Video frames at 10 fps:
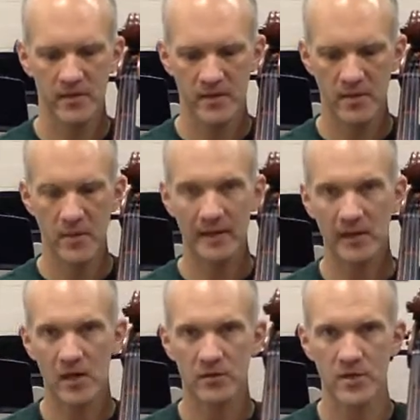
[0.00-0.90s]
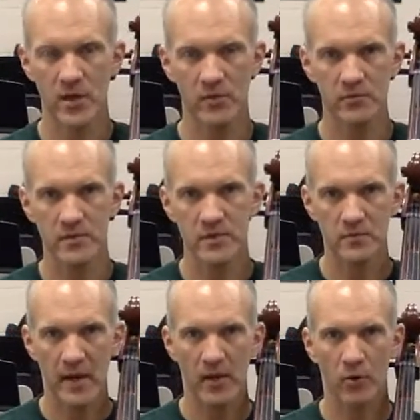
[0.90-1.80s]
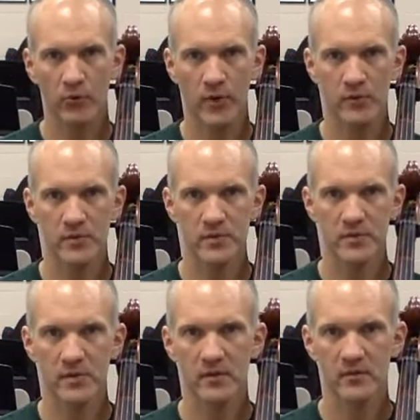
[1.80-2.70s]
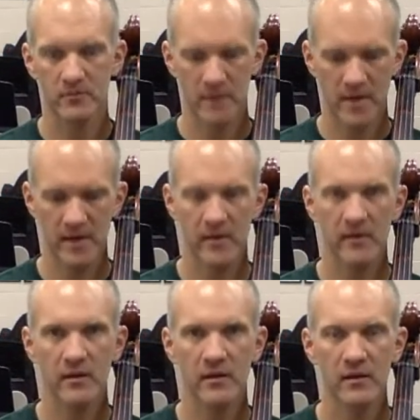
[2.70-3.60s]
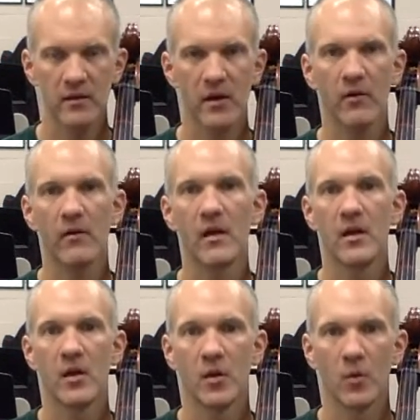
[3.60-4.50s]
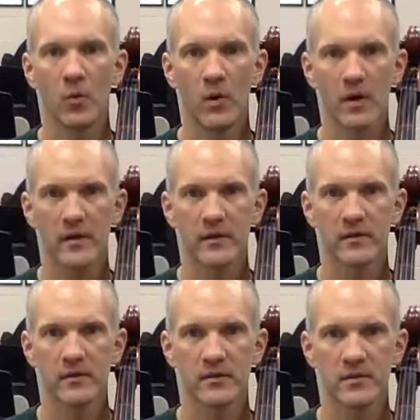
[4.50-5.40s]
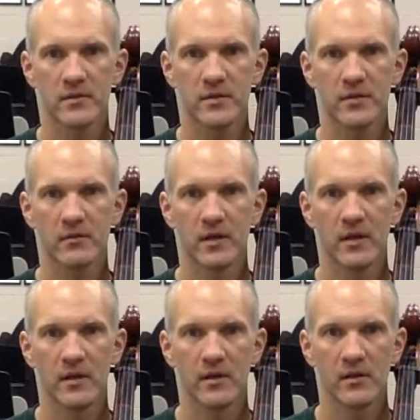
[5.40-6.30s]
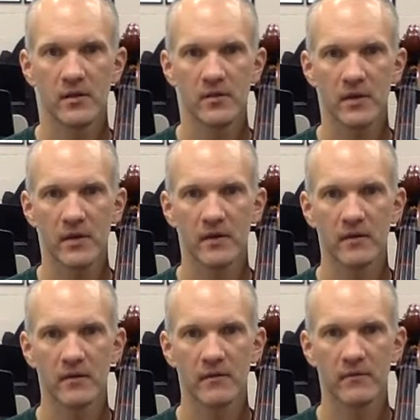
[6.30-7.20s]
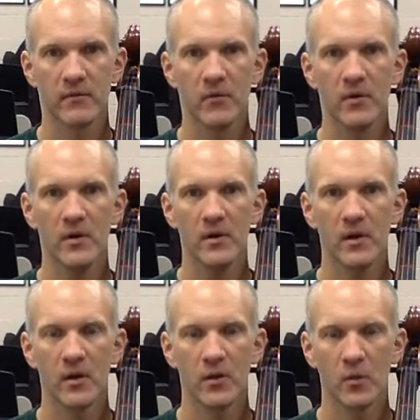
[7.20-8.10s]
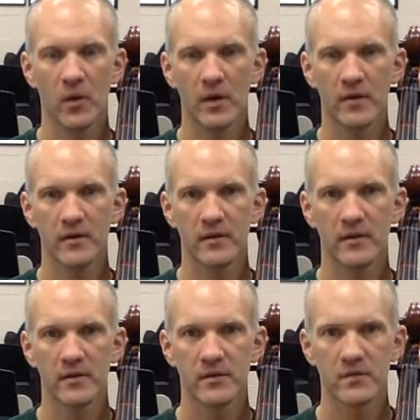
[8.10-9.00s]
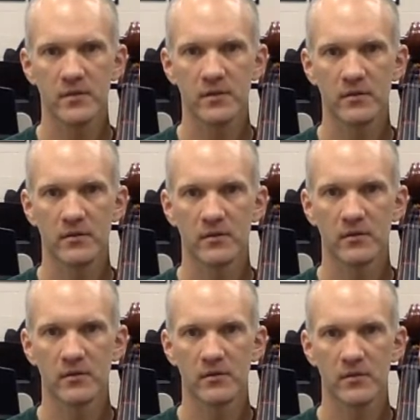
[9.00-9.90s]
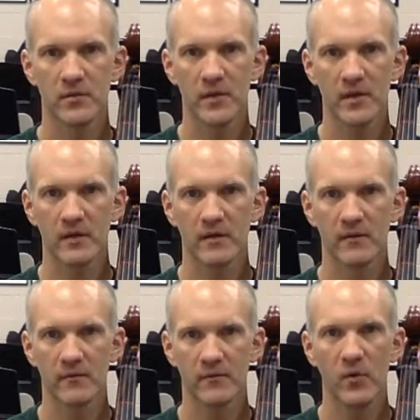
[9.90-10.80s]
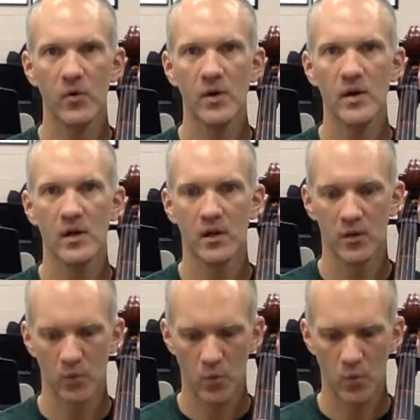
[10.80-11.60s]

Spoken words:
Okay, then my long tones, my whole notes. Ready, go. 1, 2, 3, 4. 1, 2, 3, 4.